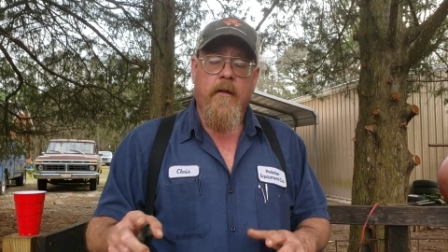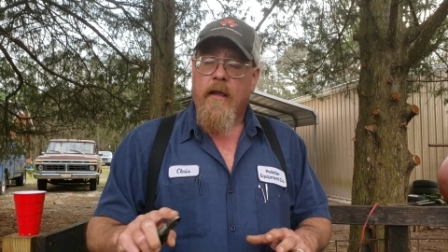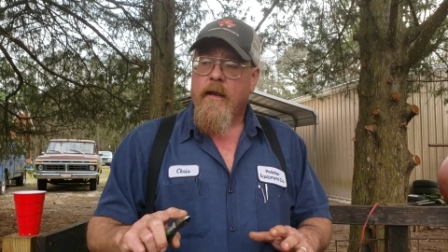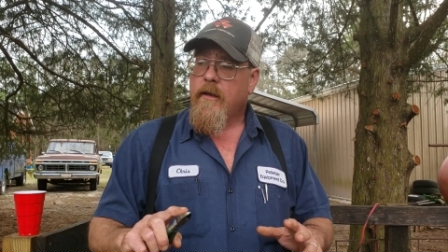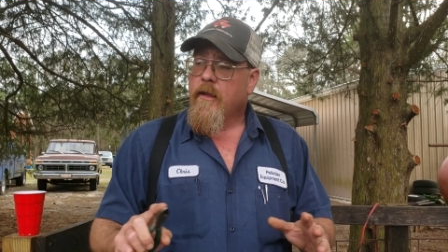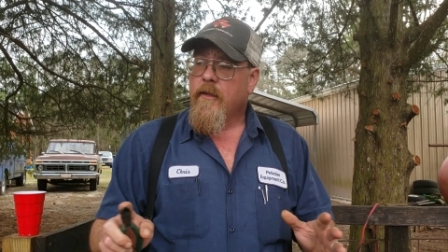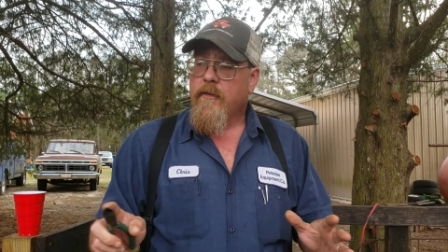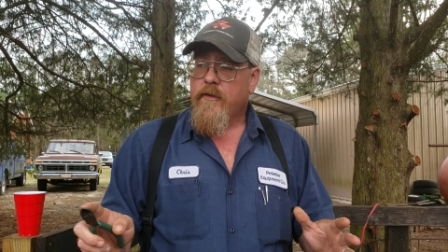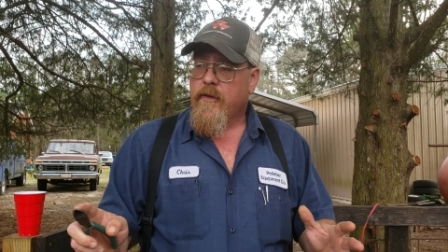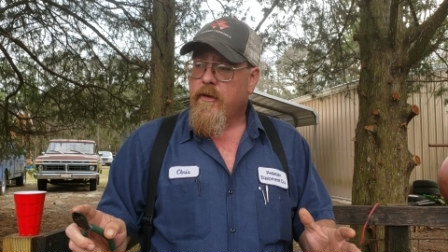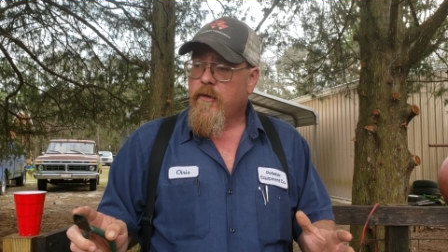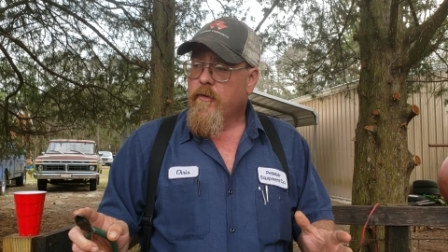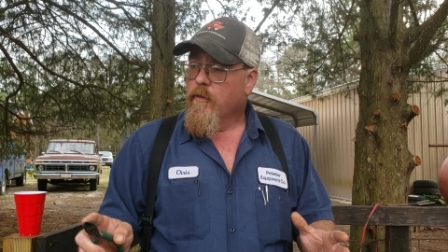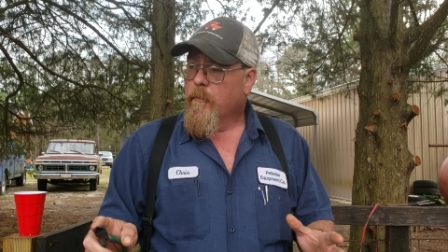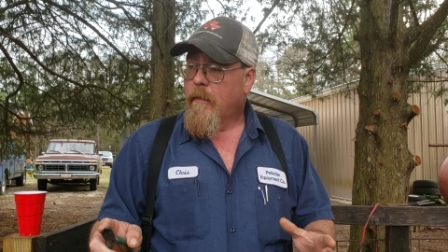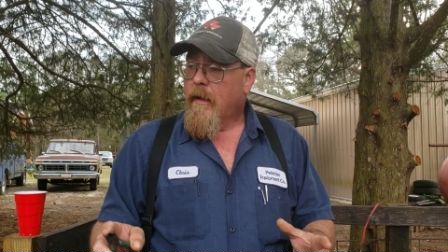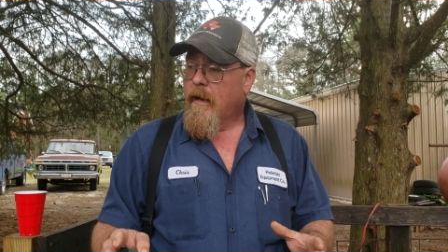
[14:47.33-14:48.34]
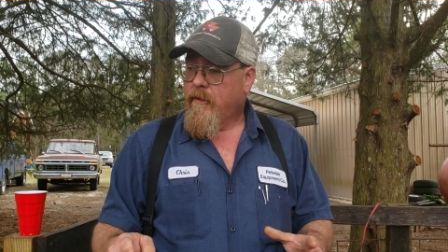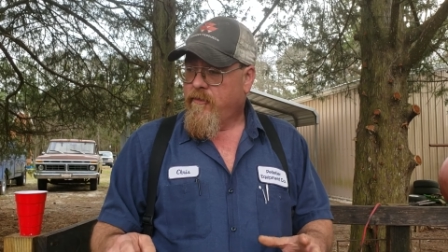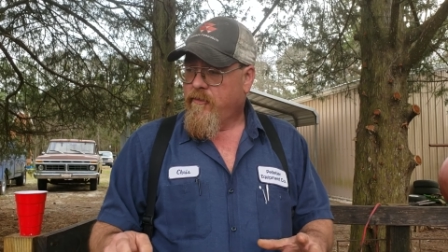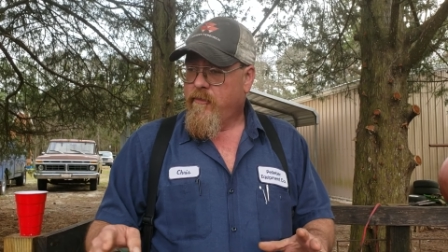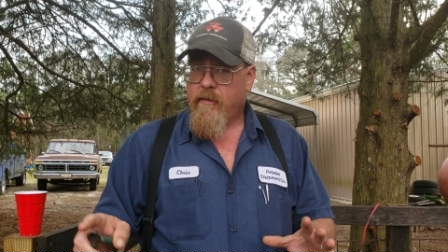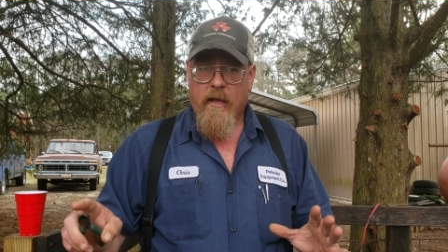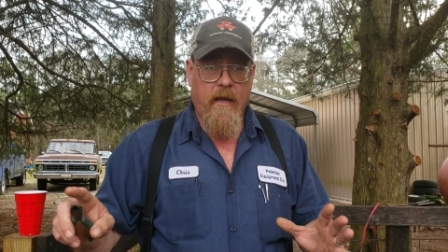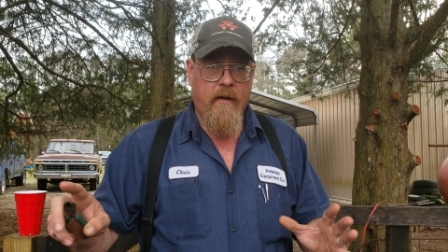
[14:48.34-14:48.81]
ain't nothing you can do about it.
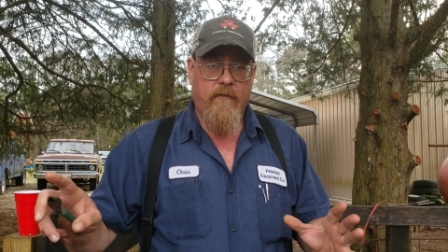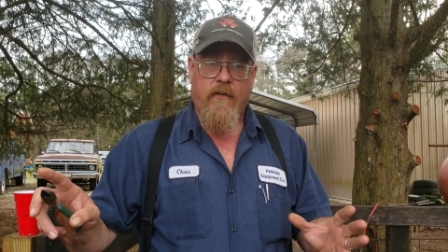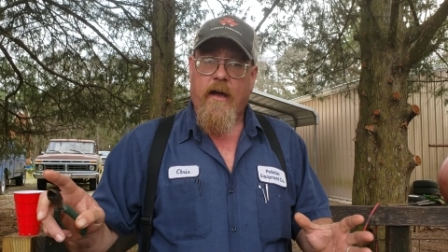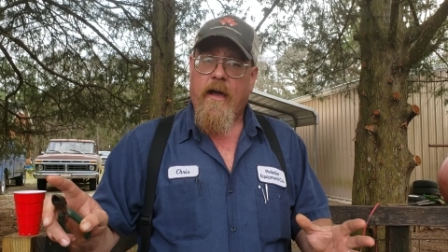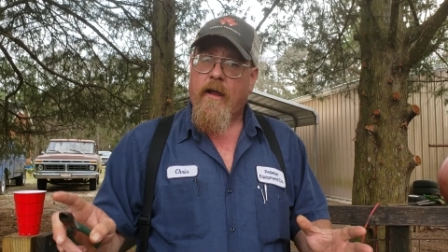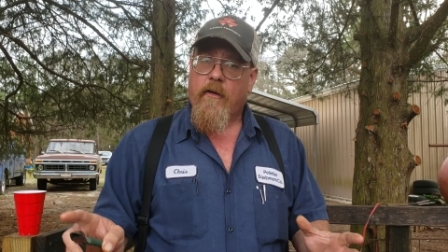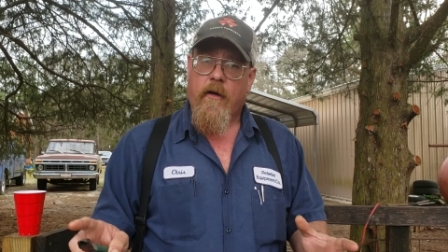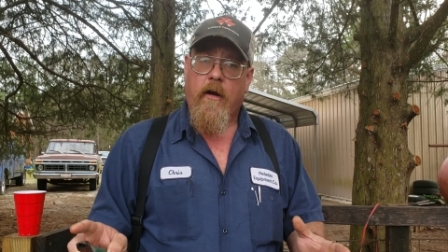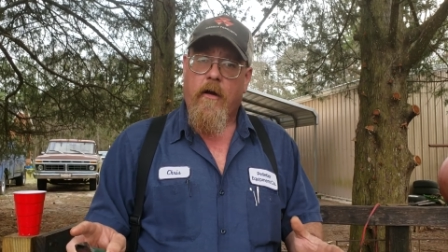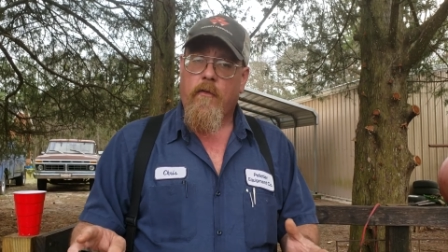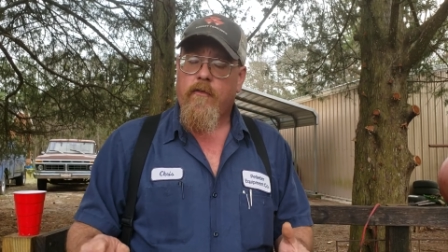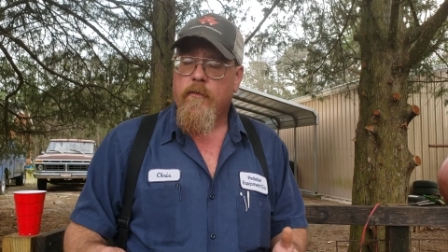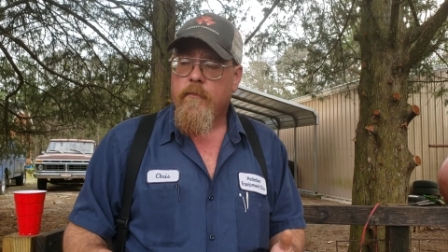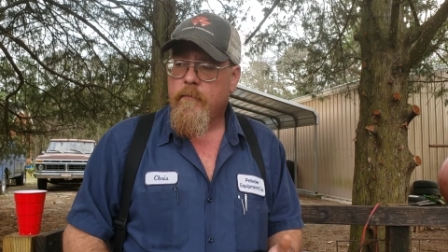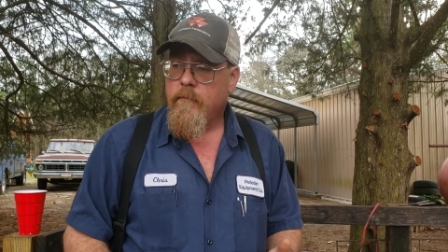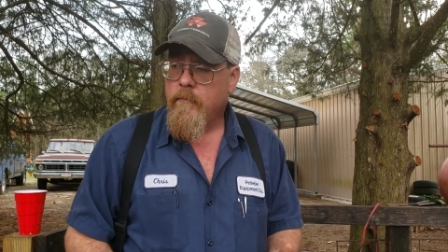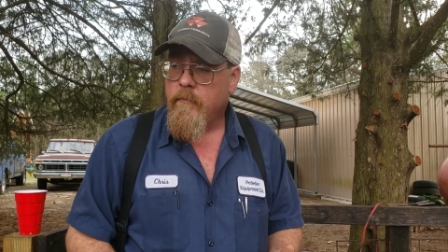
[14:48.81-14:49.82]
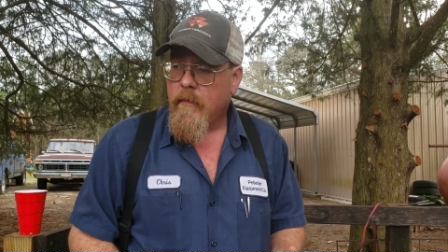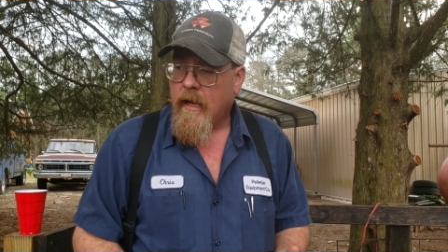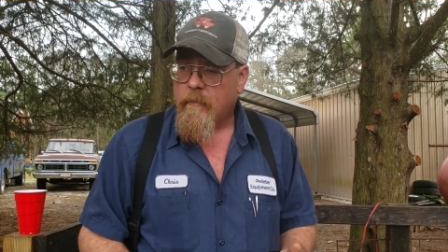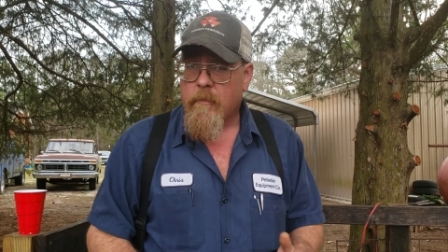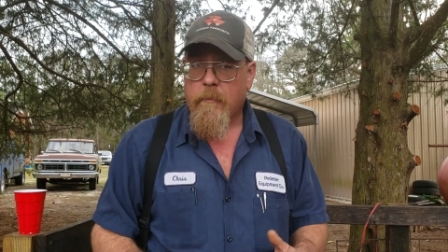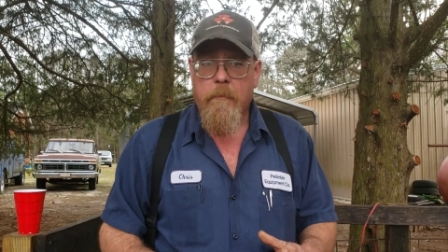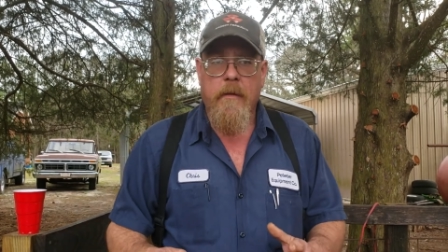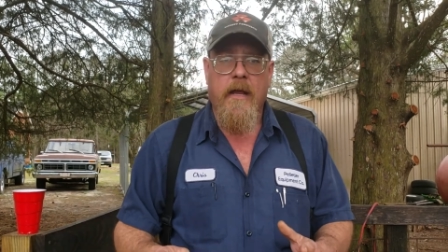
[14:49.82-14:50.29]
You can't fight her off.
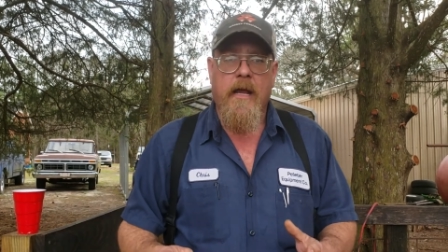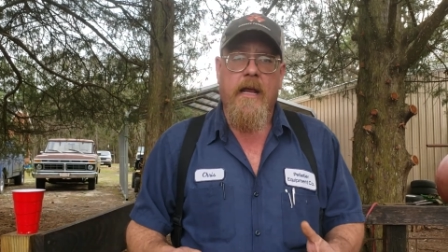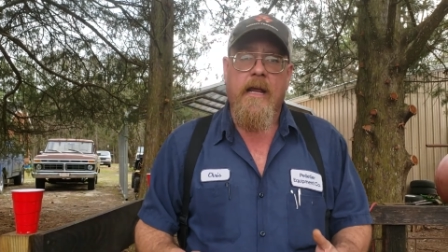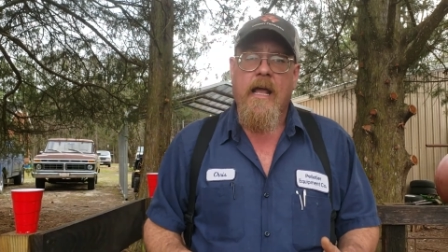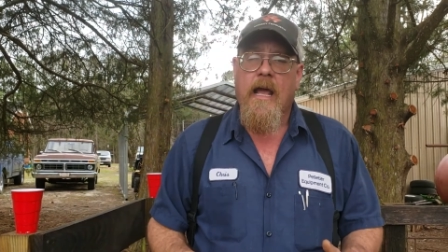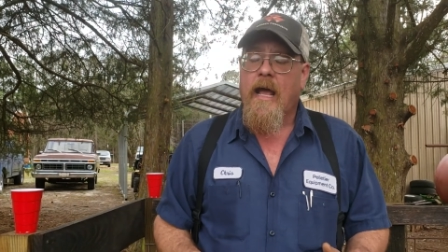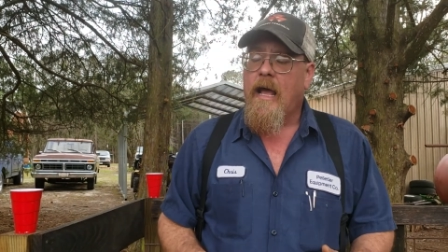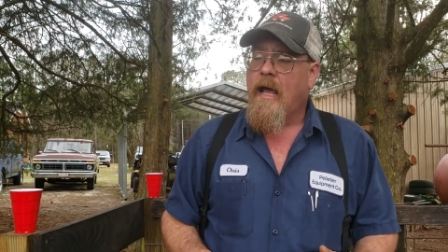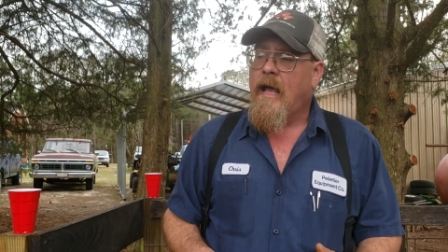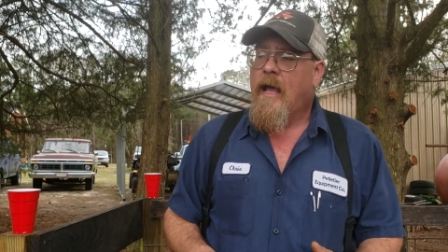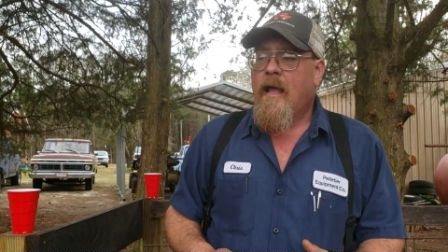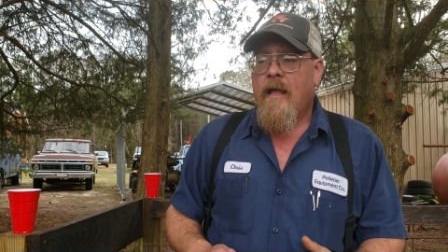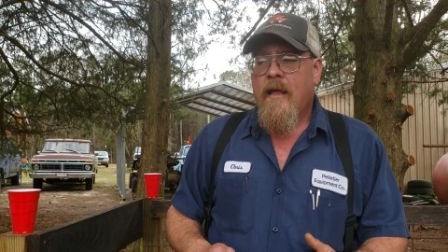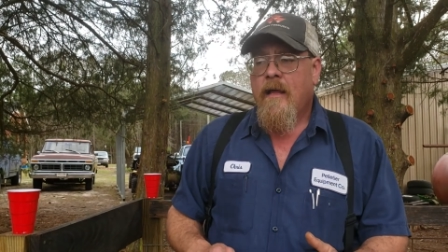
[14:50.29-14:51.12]
I'm a big guy.